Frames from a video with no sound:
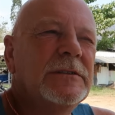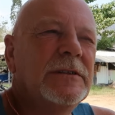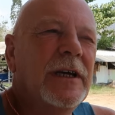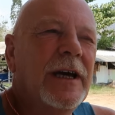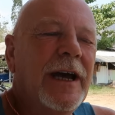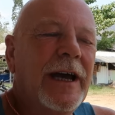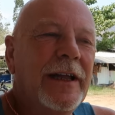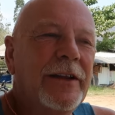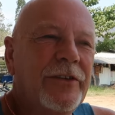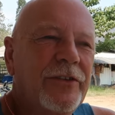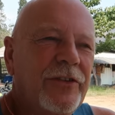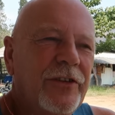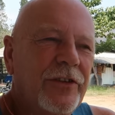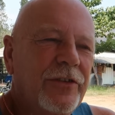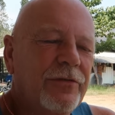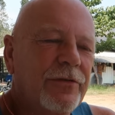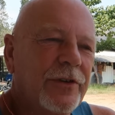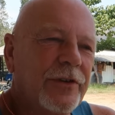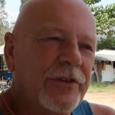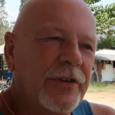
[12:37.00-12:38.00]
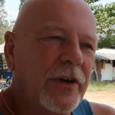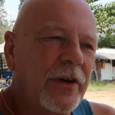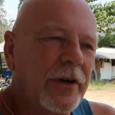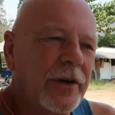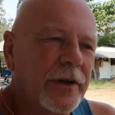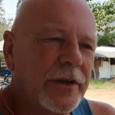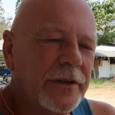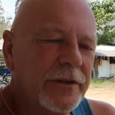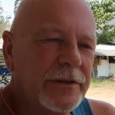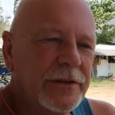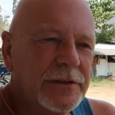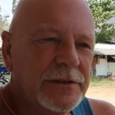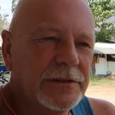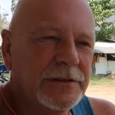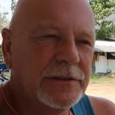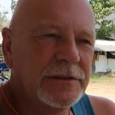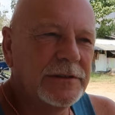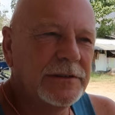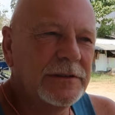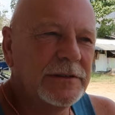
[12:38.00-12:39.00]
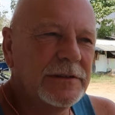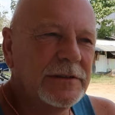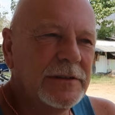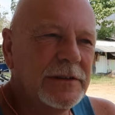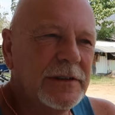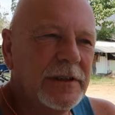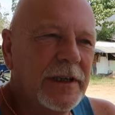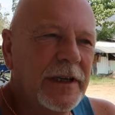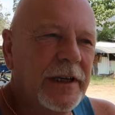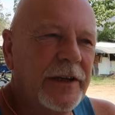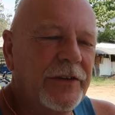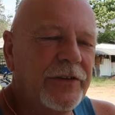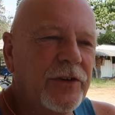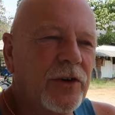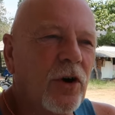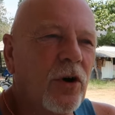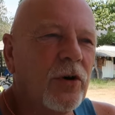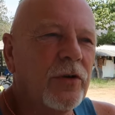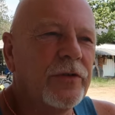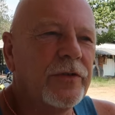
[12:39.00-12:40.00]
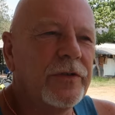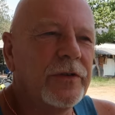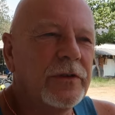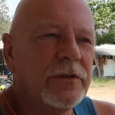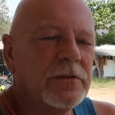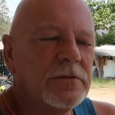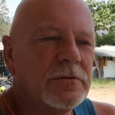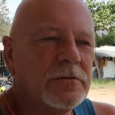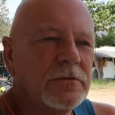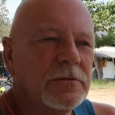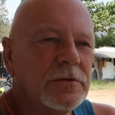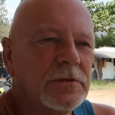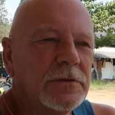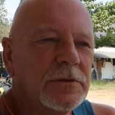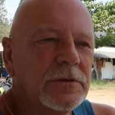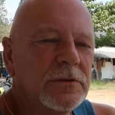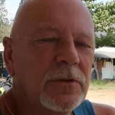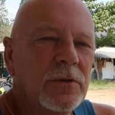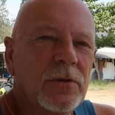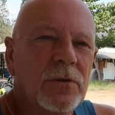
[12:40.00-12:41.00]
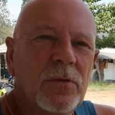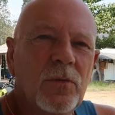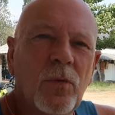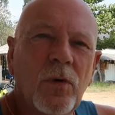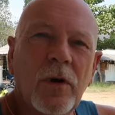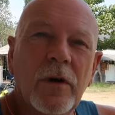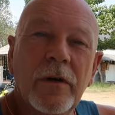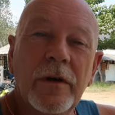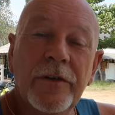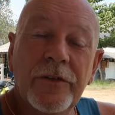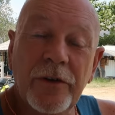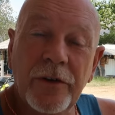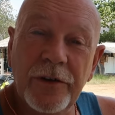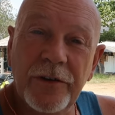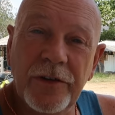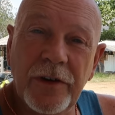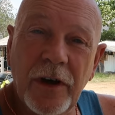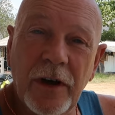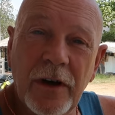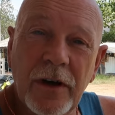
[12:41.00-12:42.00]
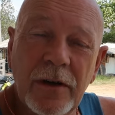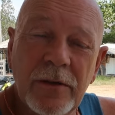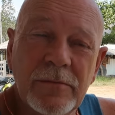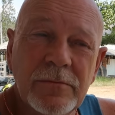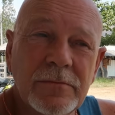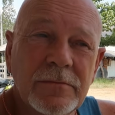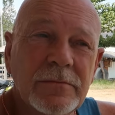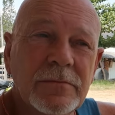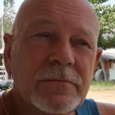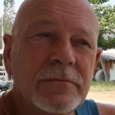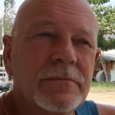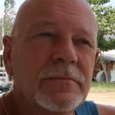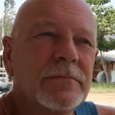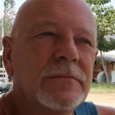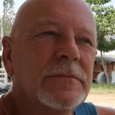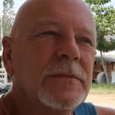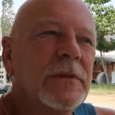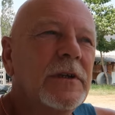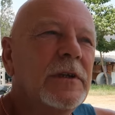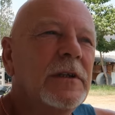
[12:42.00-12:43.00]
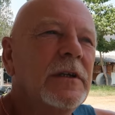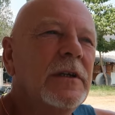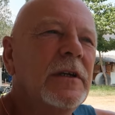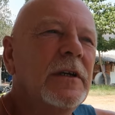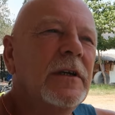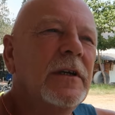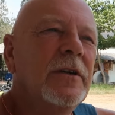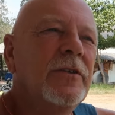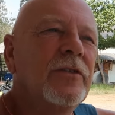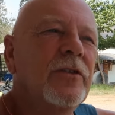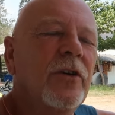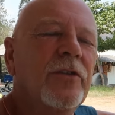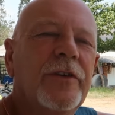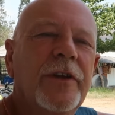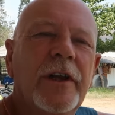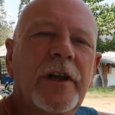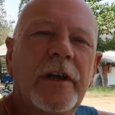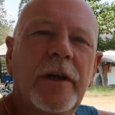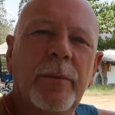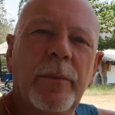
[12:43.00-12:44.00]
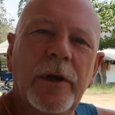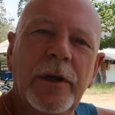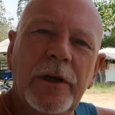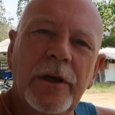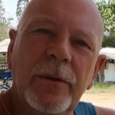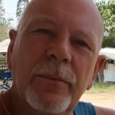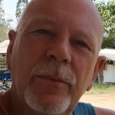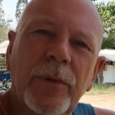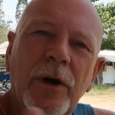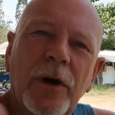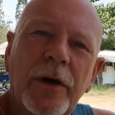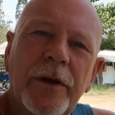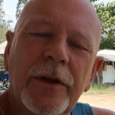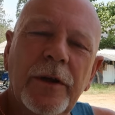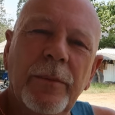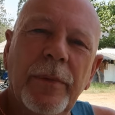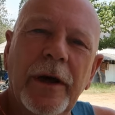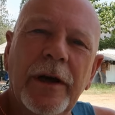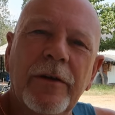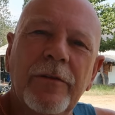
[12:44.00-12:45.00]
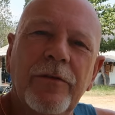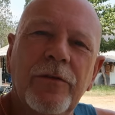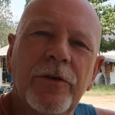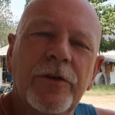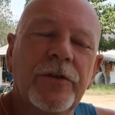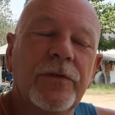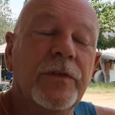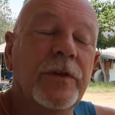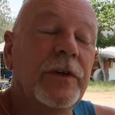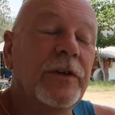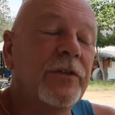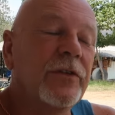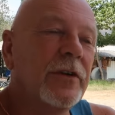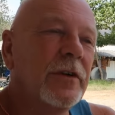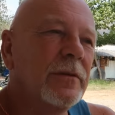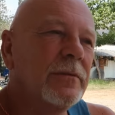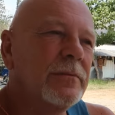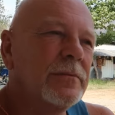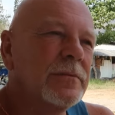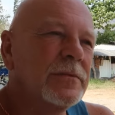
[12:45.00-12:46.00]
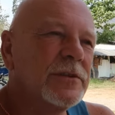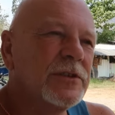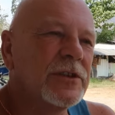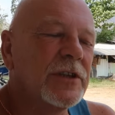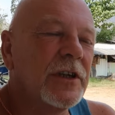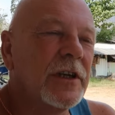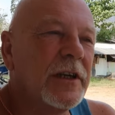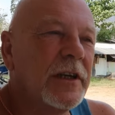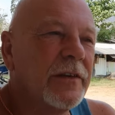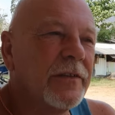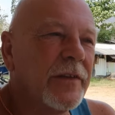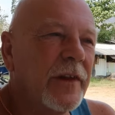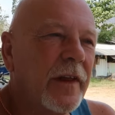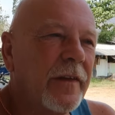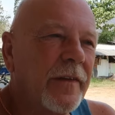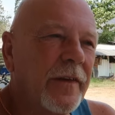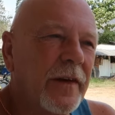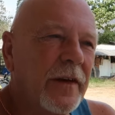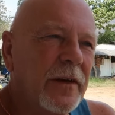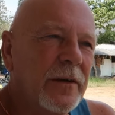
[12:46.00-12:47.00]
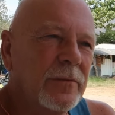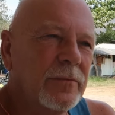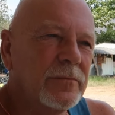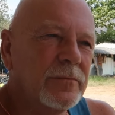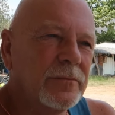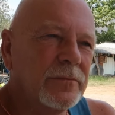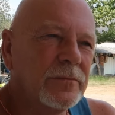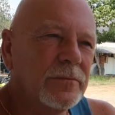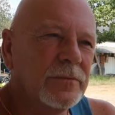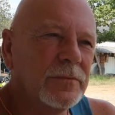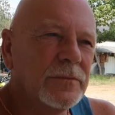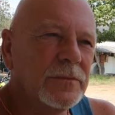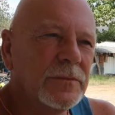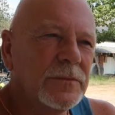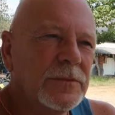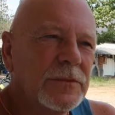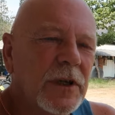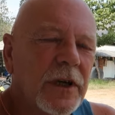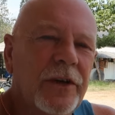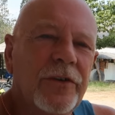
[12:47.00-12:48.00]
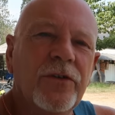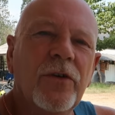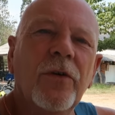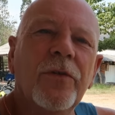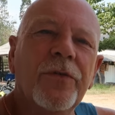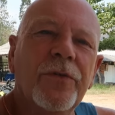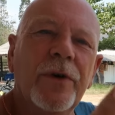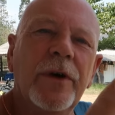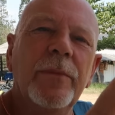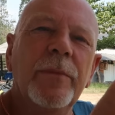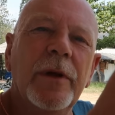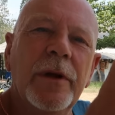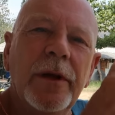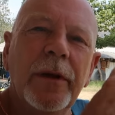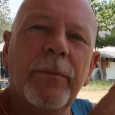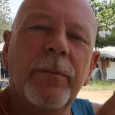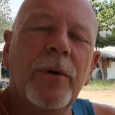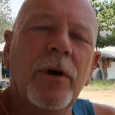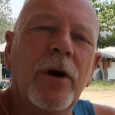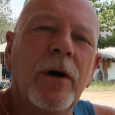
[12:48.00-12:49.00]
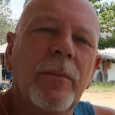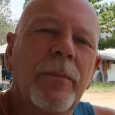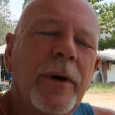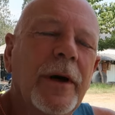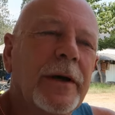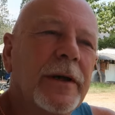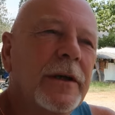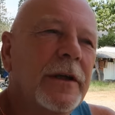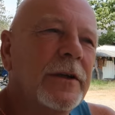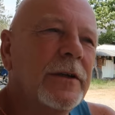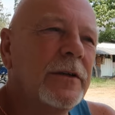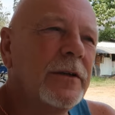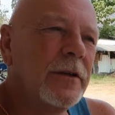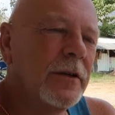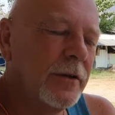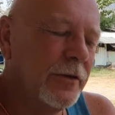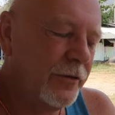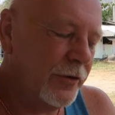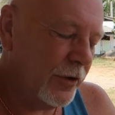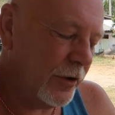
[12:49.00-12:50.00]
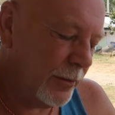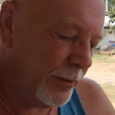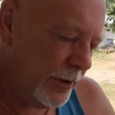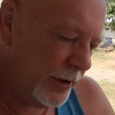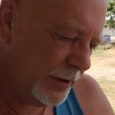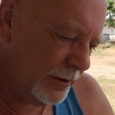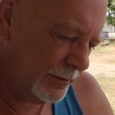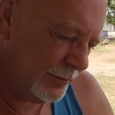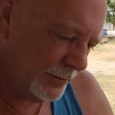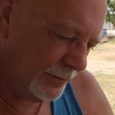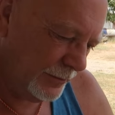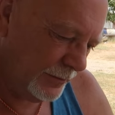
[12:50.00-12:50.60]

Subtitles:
Hans is retired. He's got what? He's got his car. He's got nearly £1 million in the bank for his visa. He's going to leave that there. He's got £3 million back in Germany.